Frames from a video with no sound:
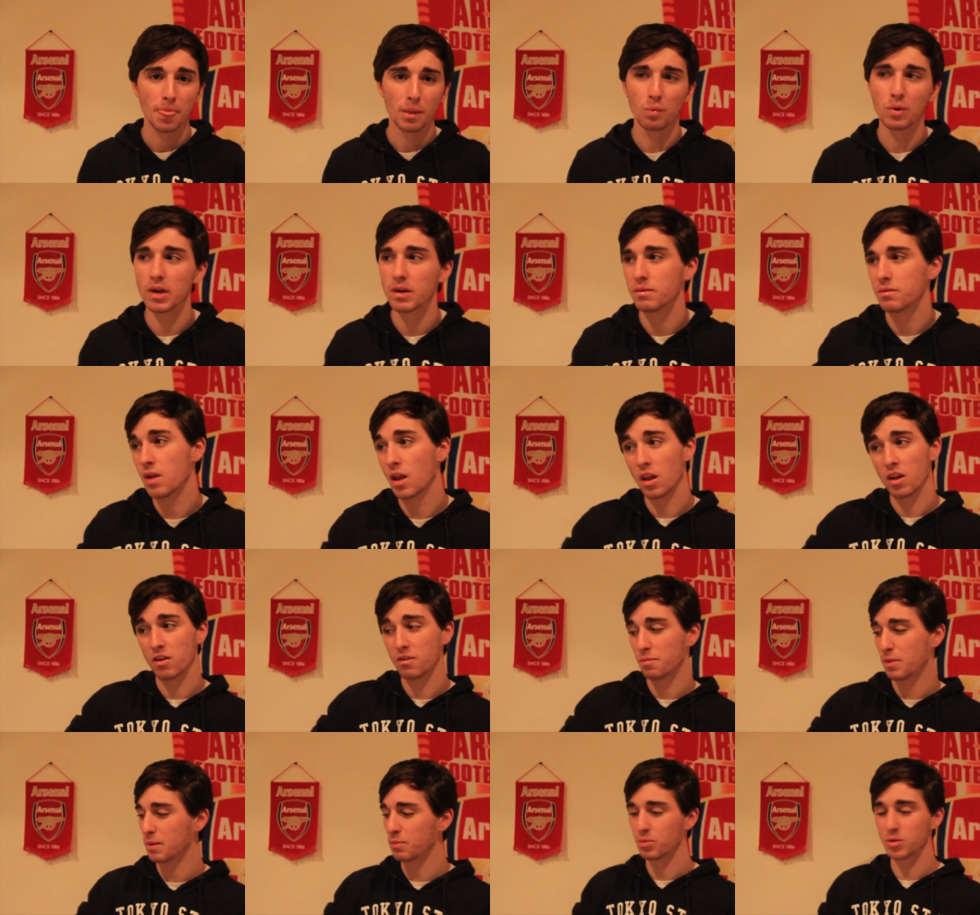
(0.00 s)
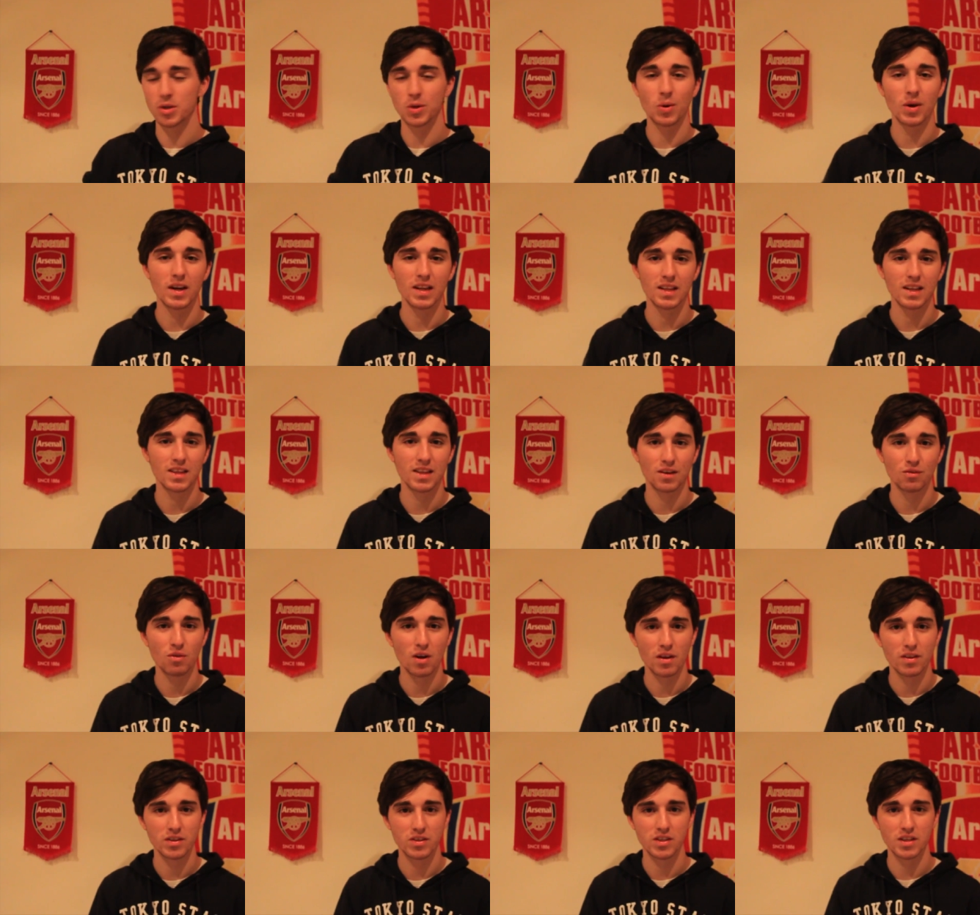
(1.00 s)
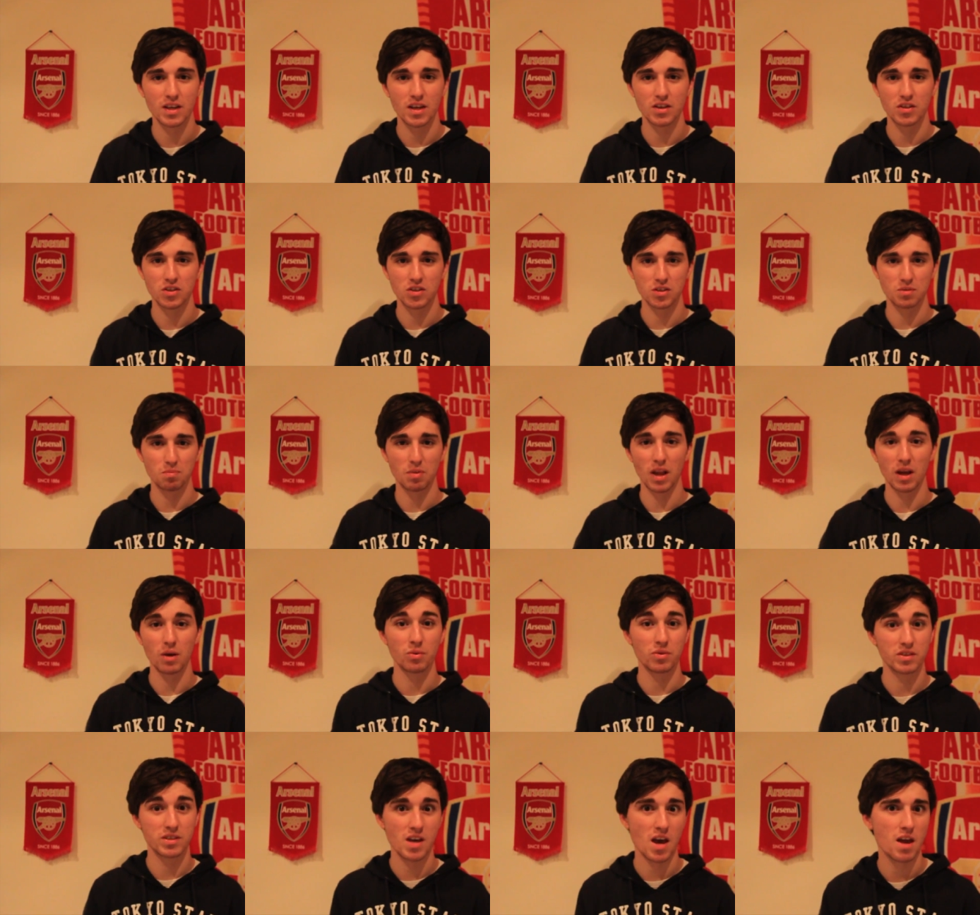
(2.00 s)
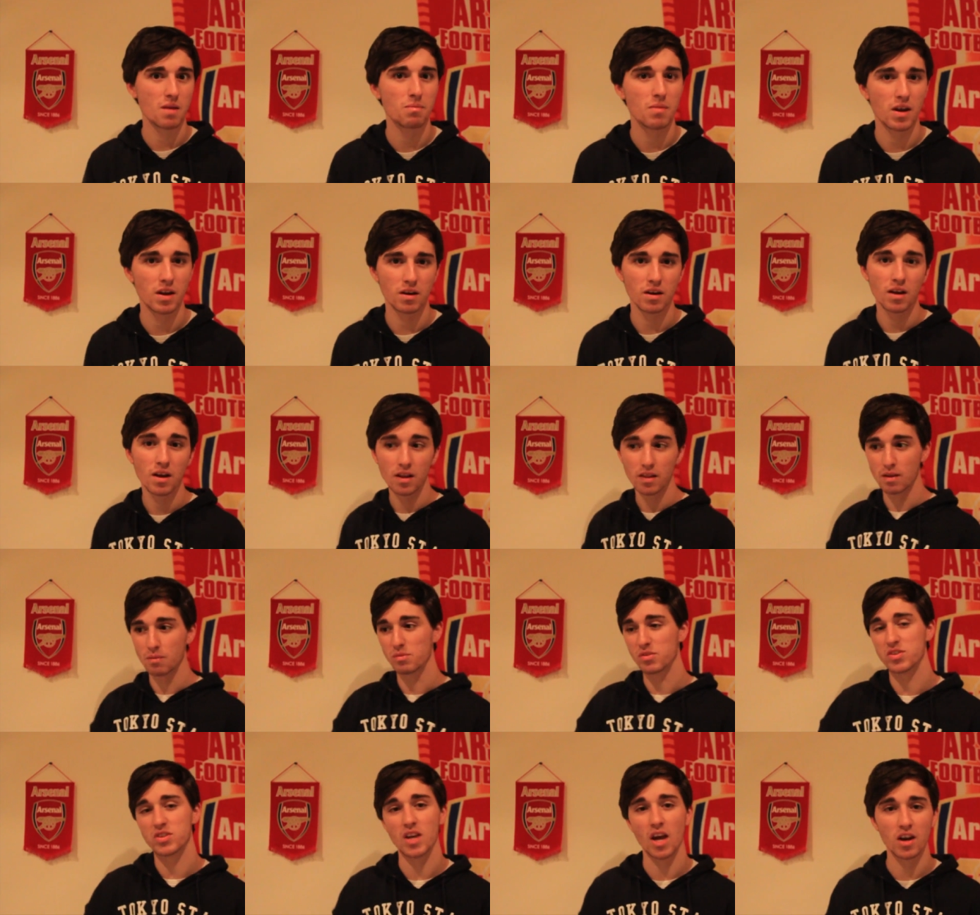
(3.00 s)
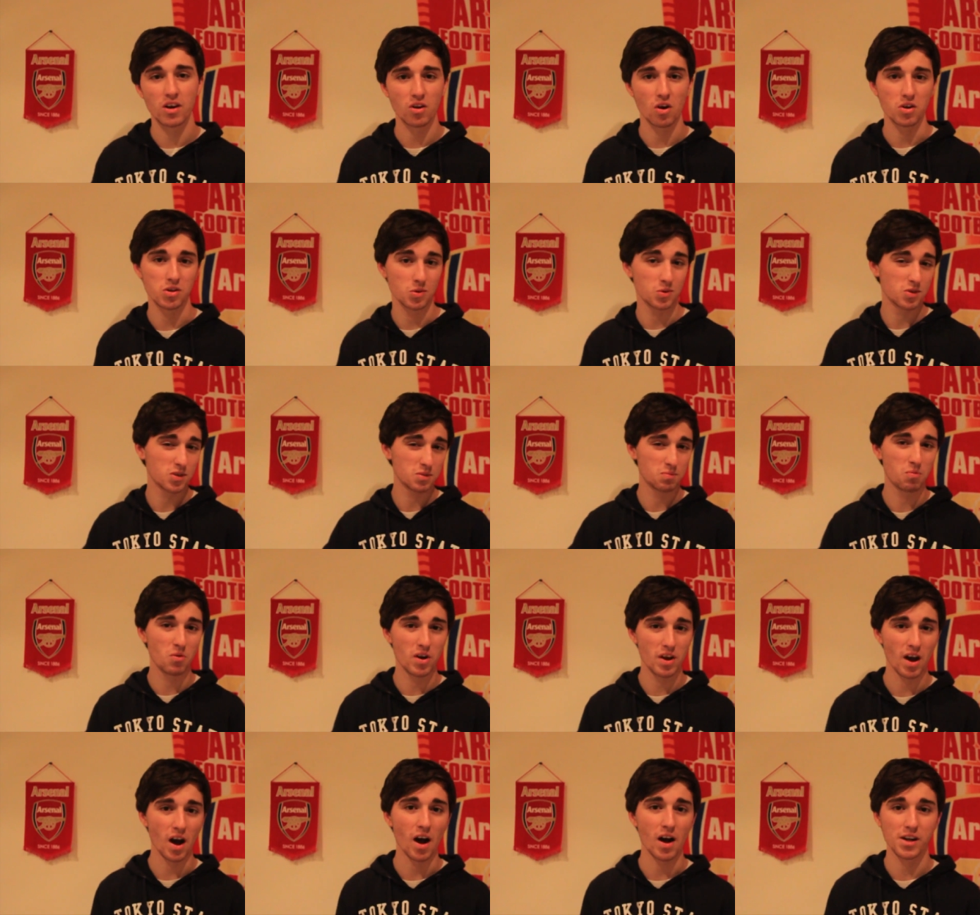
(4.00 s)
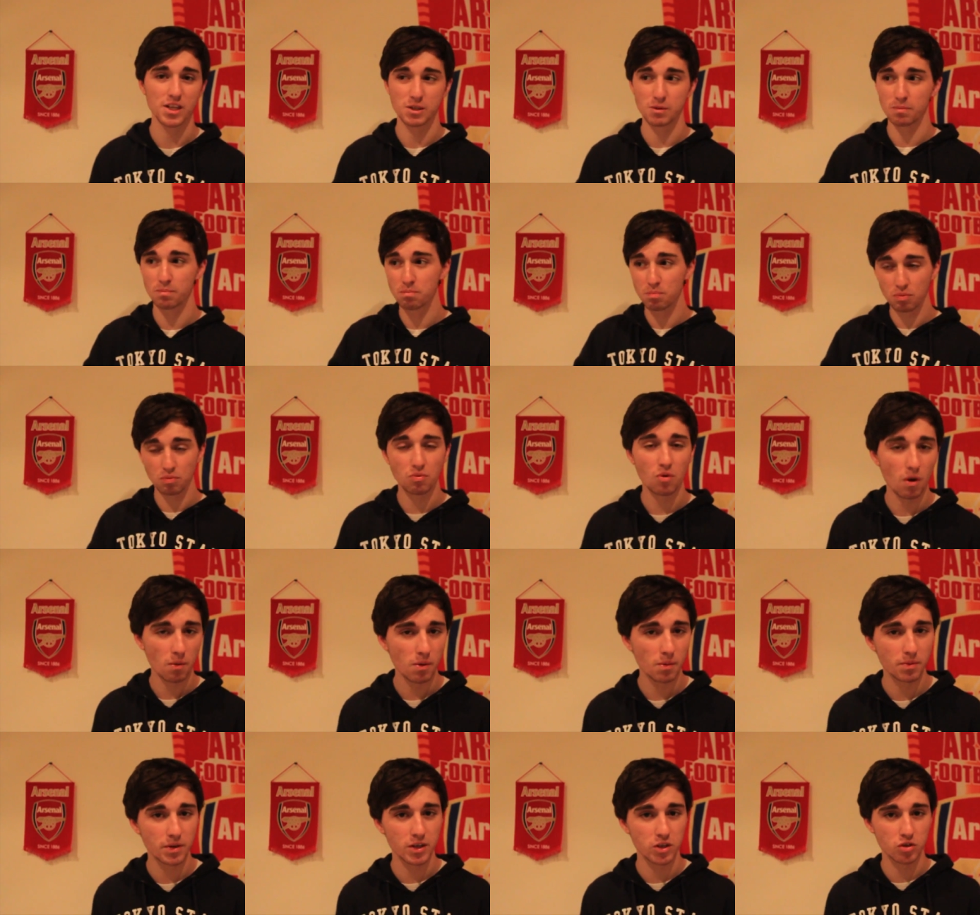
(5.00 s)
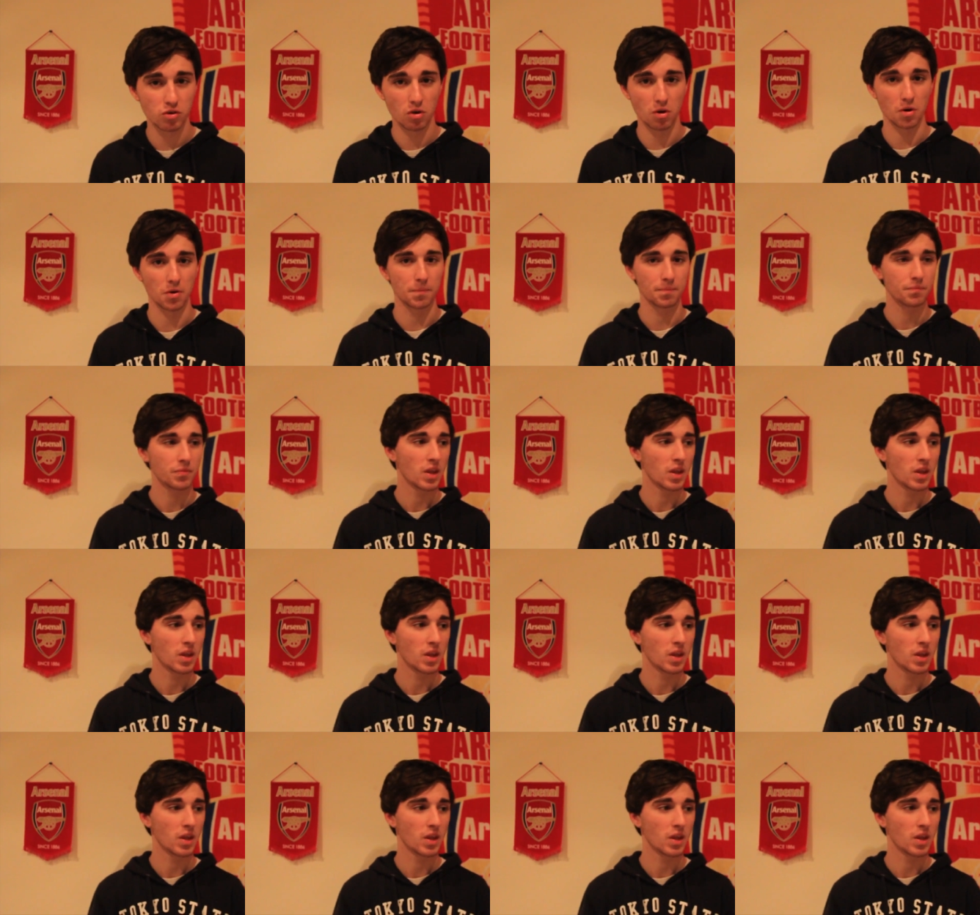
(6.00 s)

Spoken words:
A lot of people were tweeting that they'd rather see us just play with 10 men than with Santos, which is pretty harsh, but probably true.